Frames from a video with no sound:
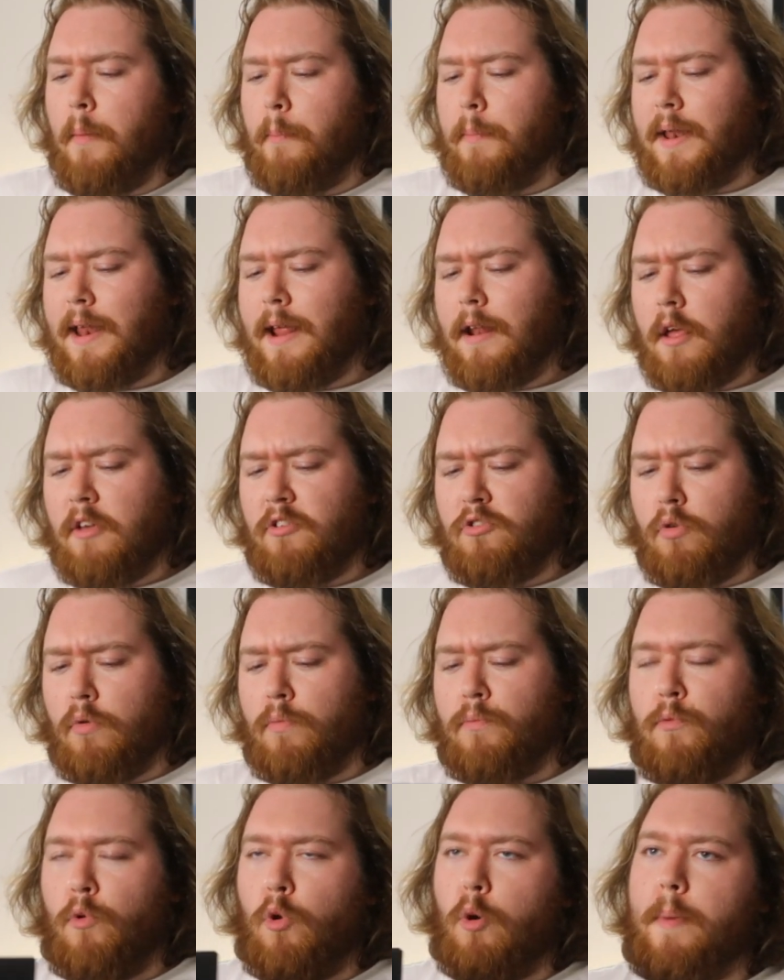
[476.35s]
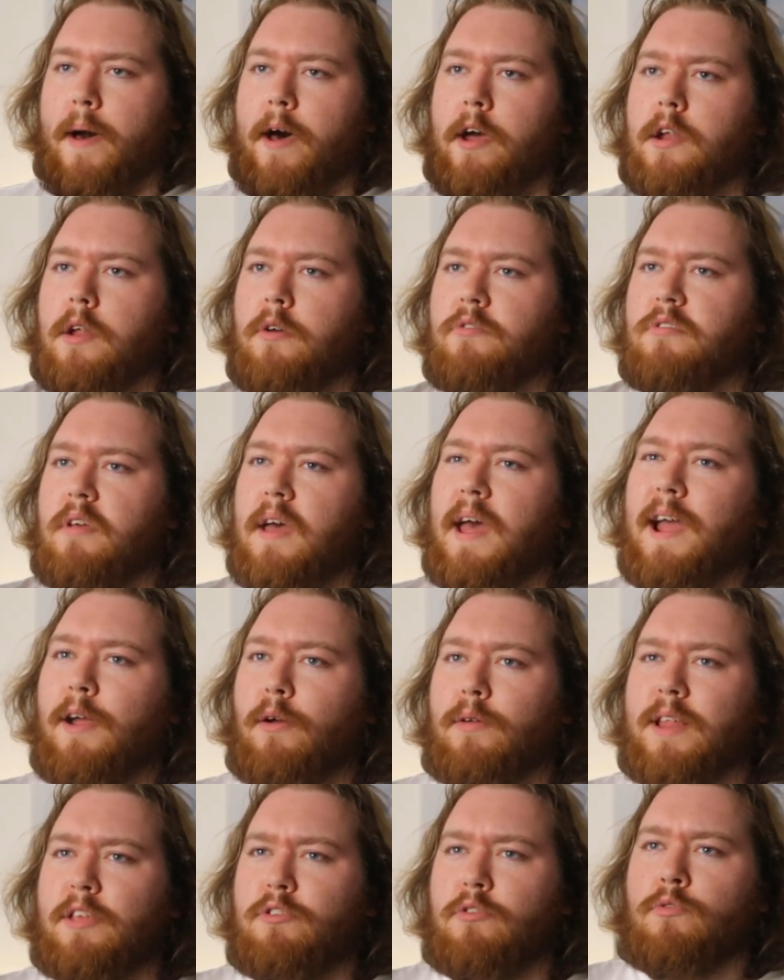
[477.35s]
But then I sort of thought about it and I was like, hang
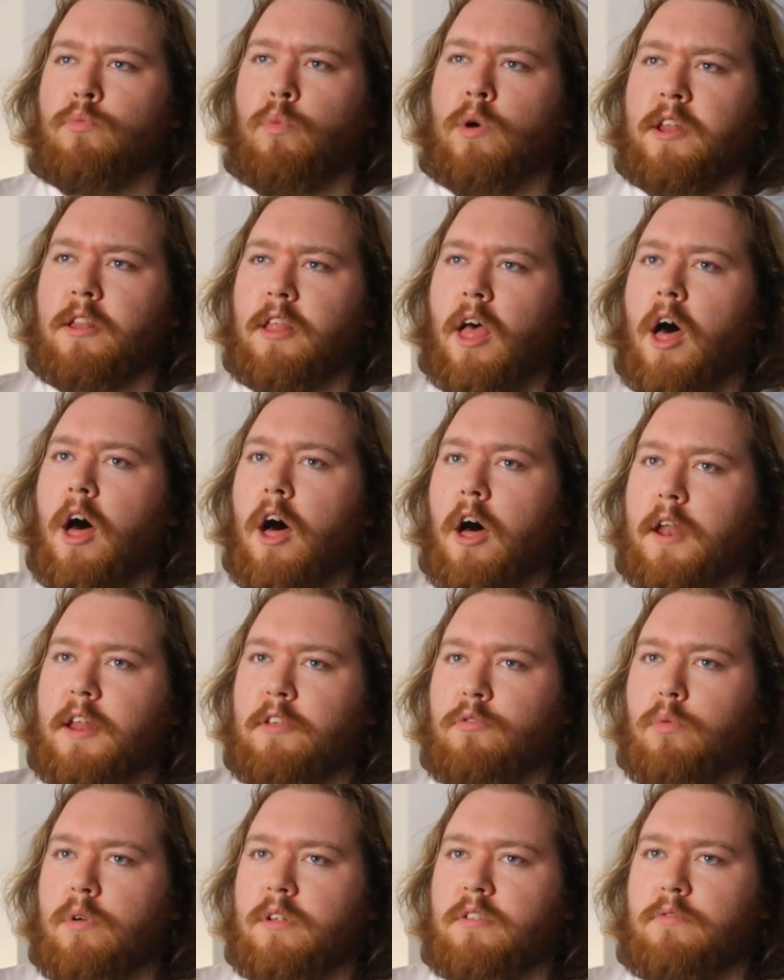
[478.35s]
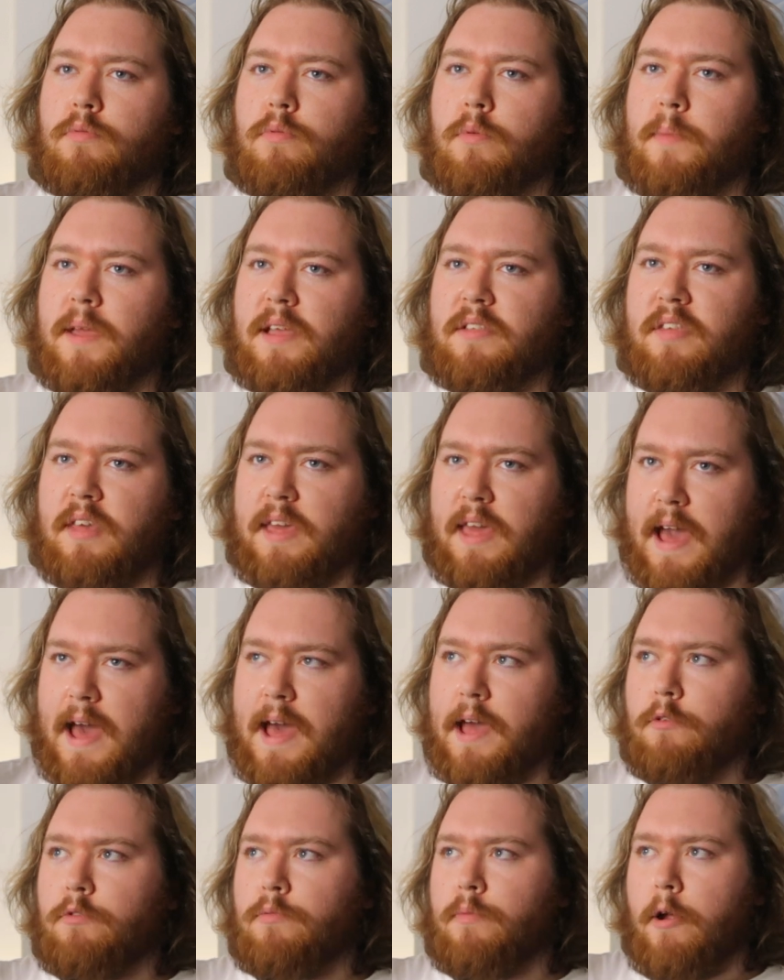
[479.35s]
on, this was one of the hardest ones for me to
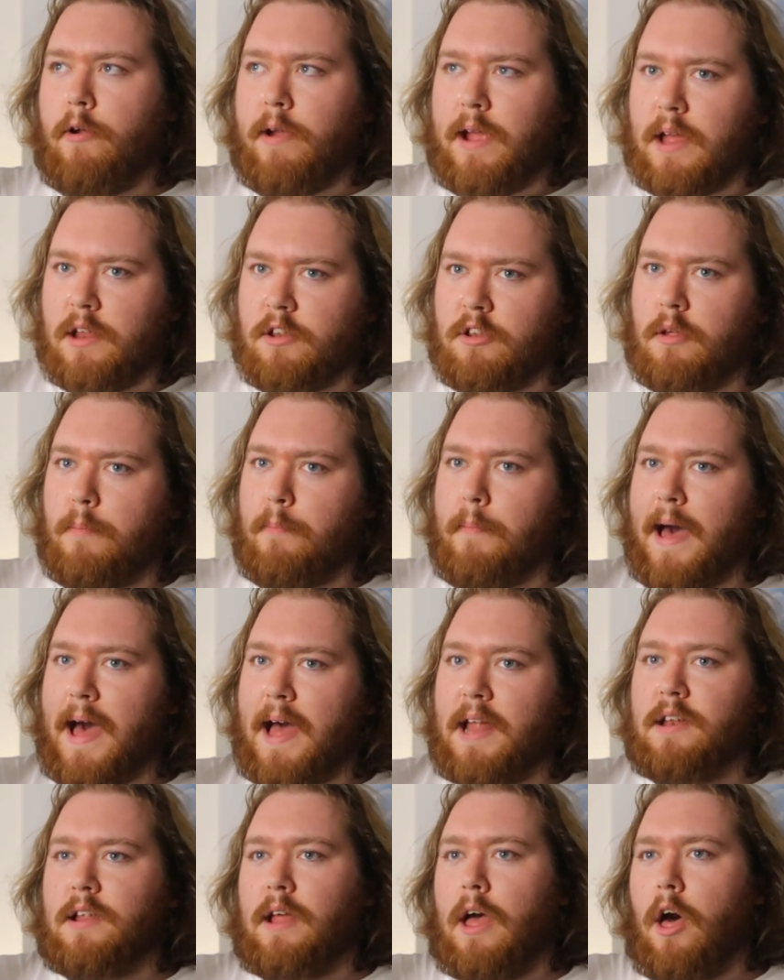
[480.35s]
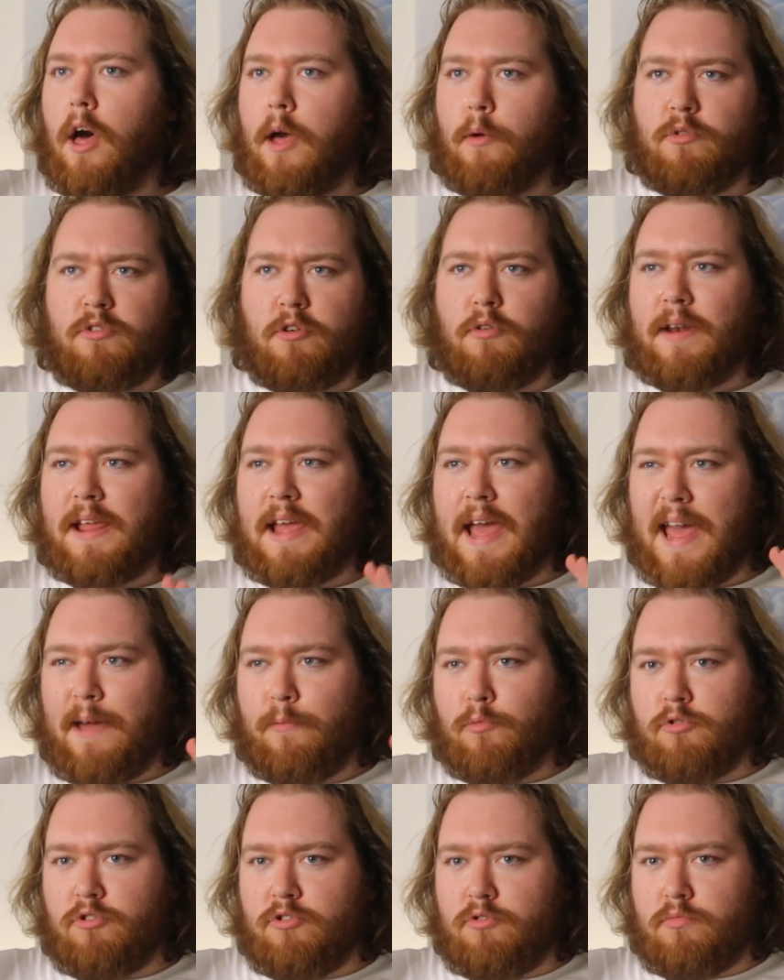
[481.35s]
get. It was very in demand. I was only
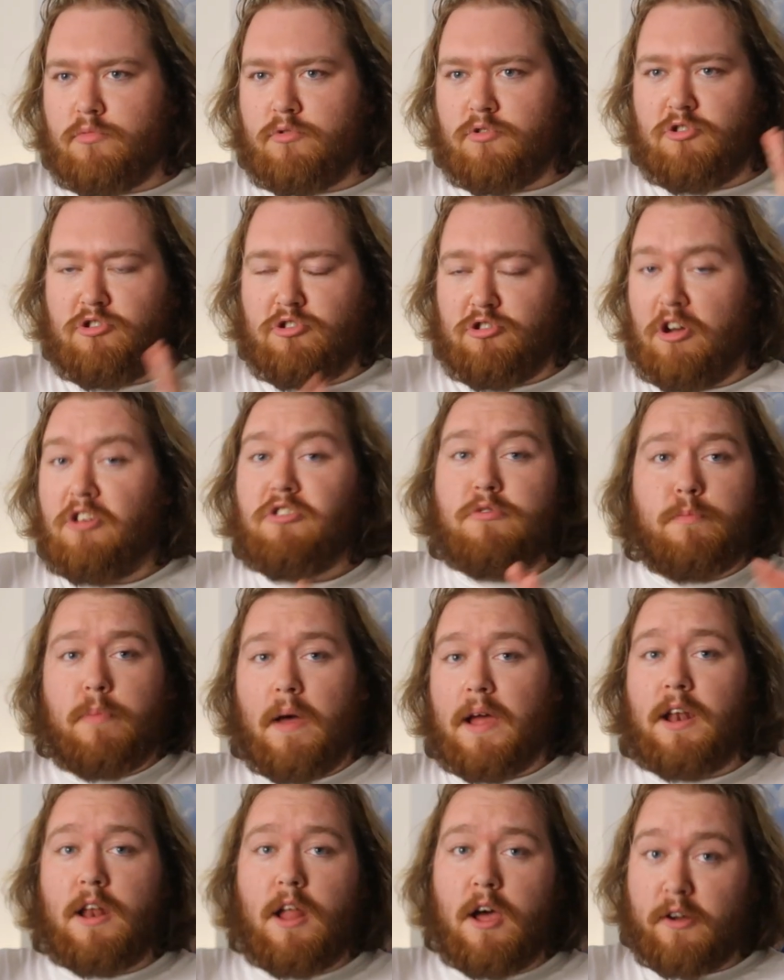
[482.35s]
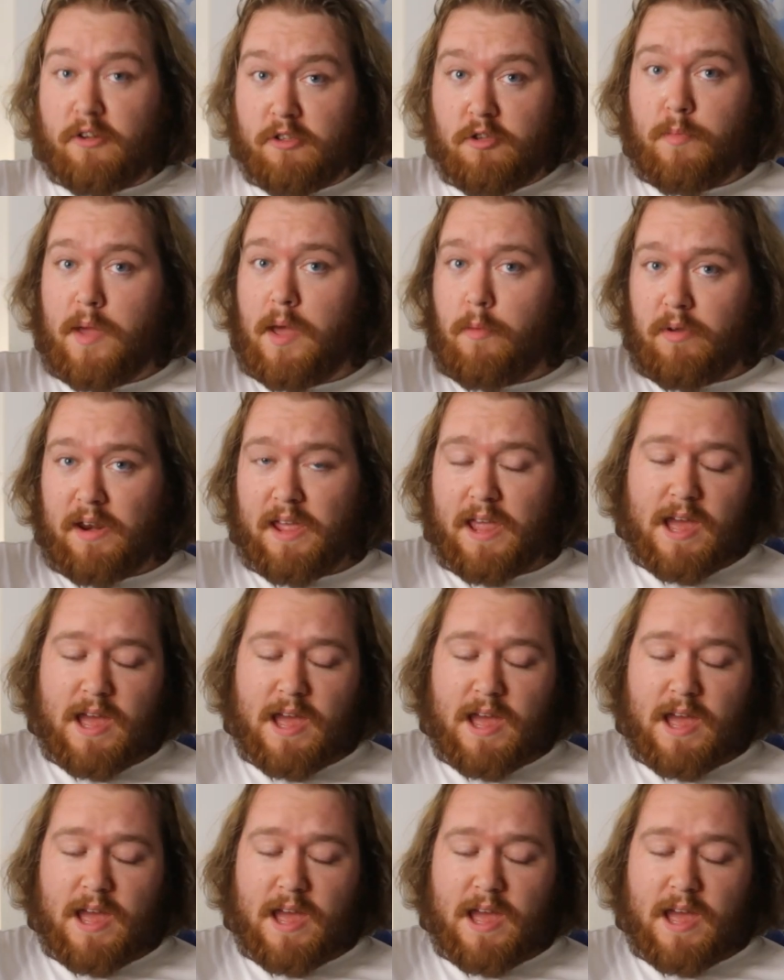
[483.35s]
able, just by luck, to be able to